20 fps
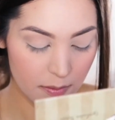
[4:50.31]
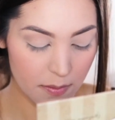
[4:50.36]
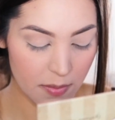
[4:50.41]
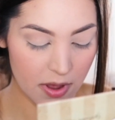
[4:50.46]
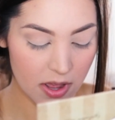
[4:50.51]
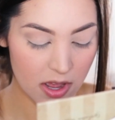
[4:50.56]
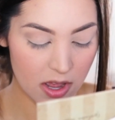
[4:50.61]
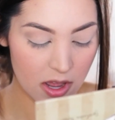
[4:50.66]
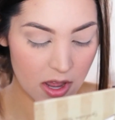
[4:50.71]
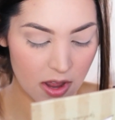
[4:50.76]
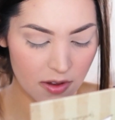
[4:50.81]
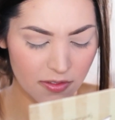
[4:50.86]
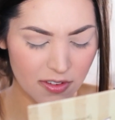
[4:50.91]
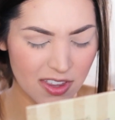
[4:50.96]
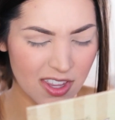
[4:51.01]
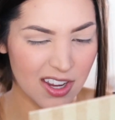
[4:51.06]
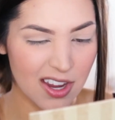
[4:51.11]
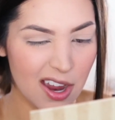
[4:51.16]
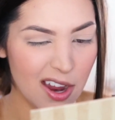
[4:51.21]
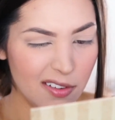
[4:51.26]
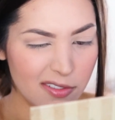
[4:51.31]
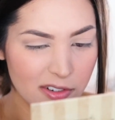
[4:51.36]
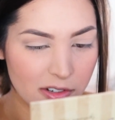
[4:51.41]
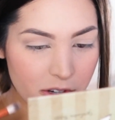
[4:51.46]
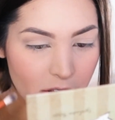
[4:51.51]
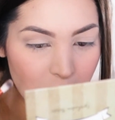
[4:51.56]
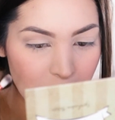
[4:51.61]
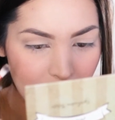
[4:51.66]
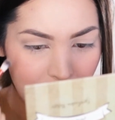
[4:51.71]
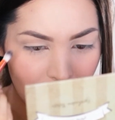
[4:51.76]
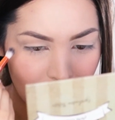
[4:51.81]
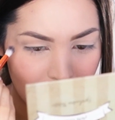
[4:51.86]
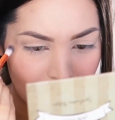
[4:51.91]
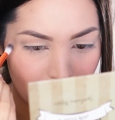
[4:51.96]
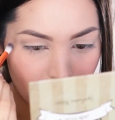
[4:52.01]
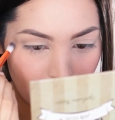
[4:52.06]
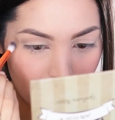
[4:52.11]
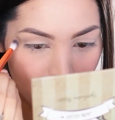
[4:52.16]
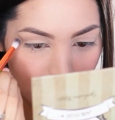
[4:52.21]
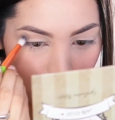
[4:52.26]
but I feel like I have to do that
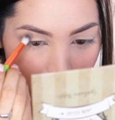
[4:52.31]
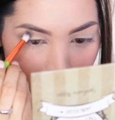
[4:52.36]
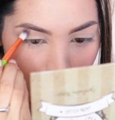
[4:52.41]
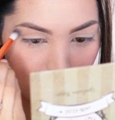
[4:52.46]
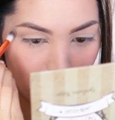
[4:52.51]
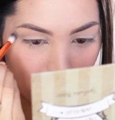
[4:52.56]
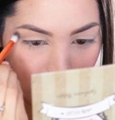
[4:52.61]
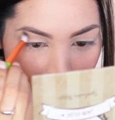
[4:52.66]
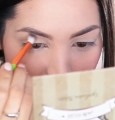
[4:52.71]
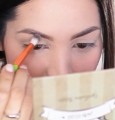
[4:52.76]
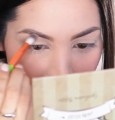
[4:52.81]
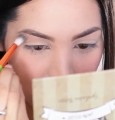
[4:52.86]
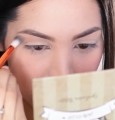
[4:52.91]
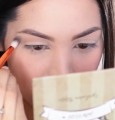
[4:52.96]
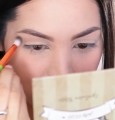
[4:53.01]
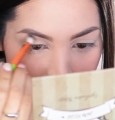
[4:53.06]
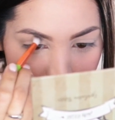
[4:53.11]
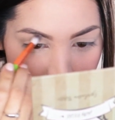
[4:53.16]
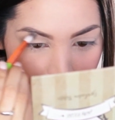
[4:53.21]
anyway with most shadows,